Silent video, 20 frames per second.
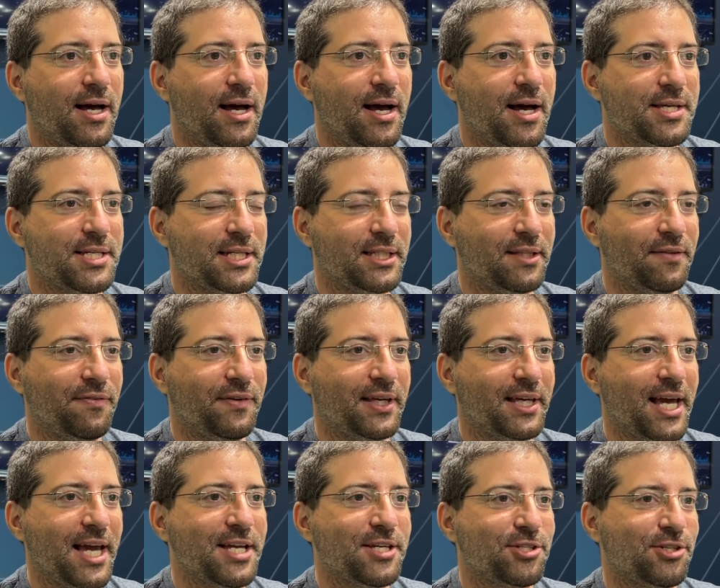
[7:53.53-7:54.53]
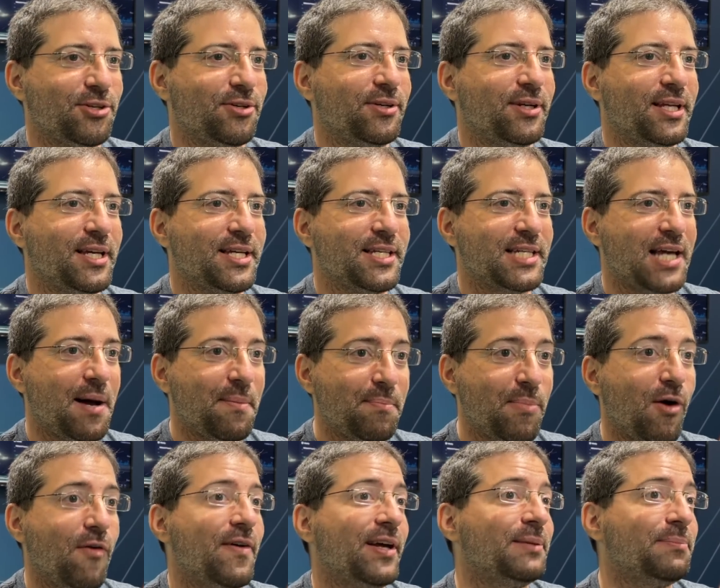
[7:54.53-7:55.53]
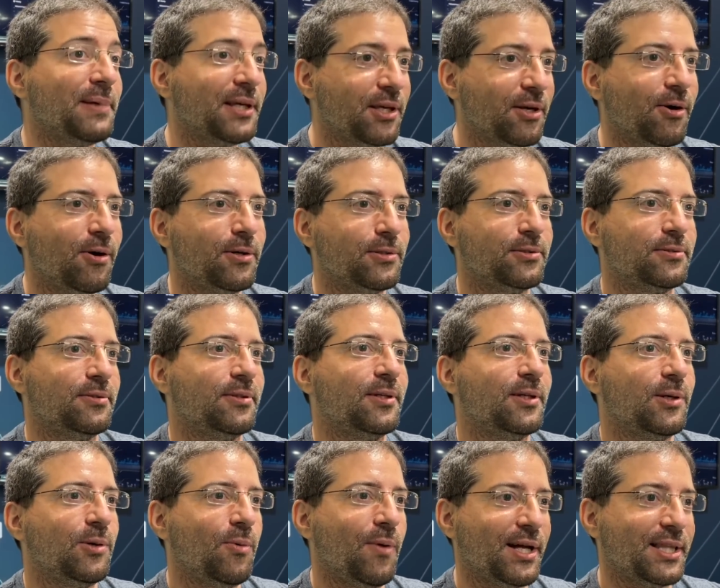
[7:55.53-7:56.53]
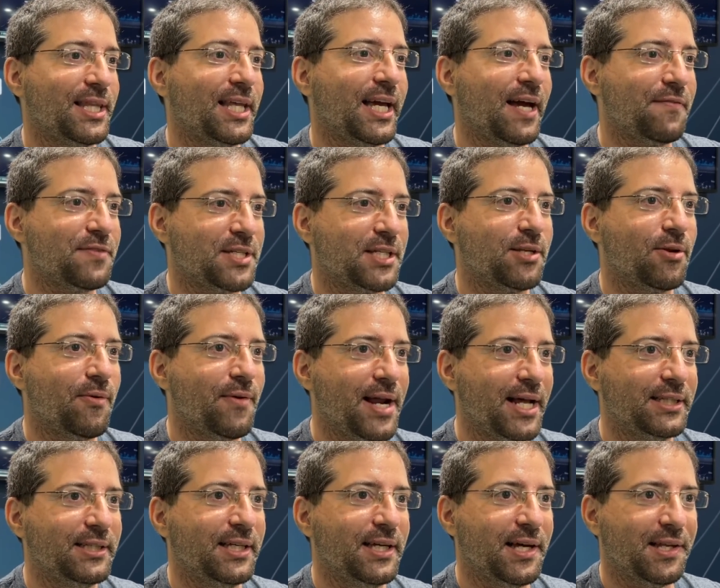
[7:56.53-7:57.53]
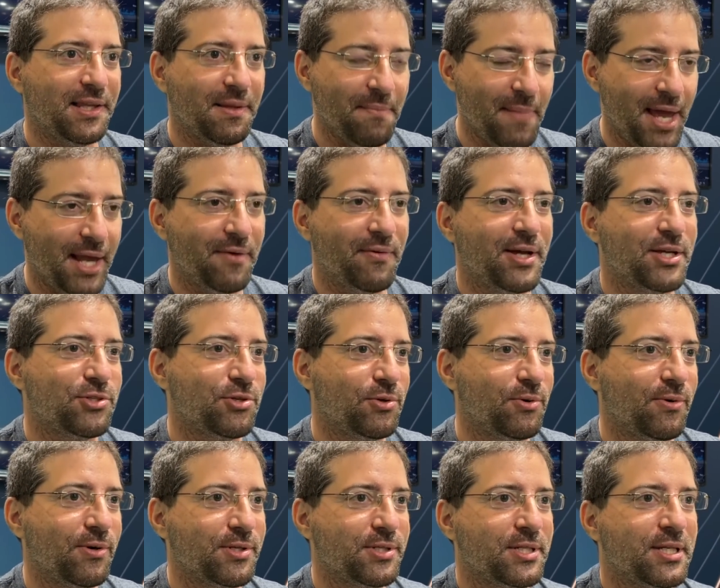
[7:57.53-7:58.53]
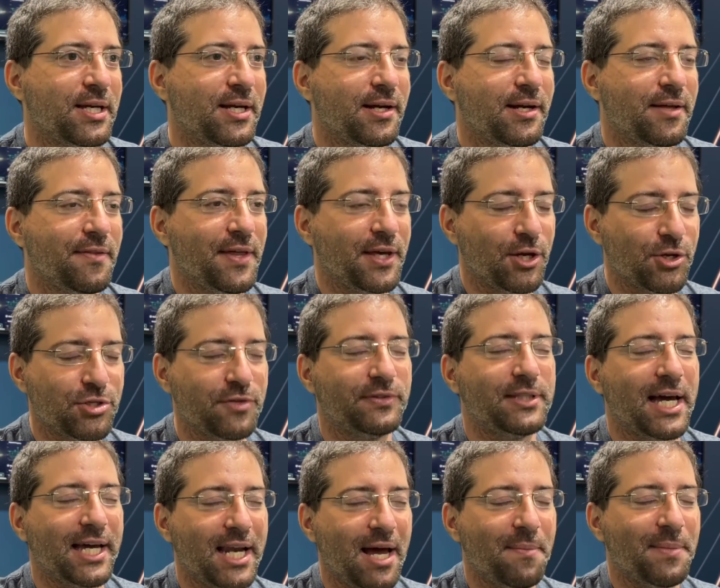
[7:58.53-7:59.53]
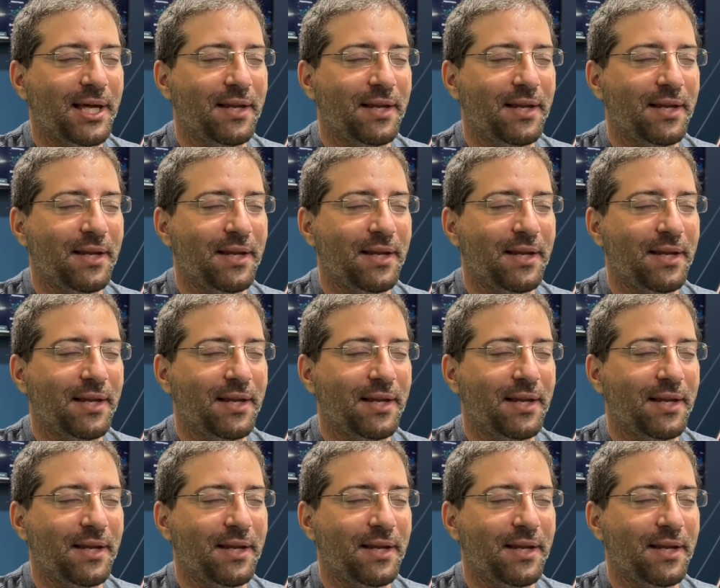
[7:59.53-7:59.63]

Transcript: certification is above and beyond what they have seen already, and the main reason was the use of dynamic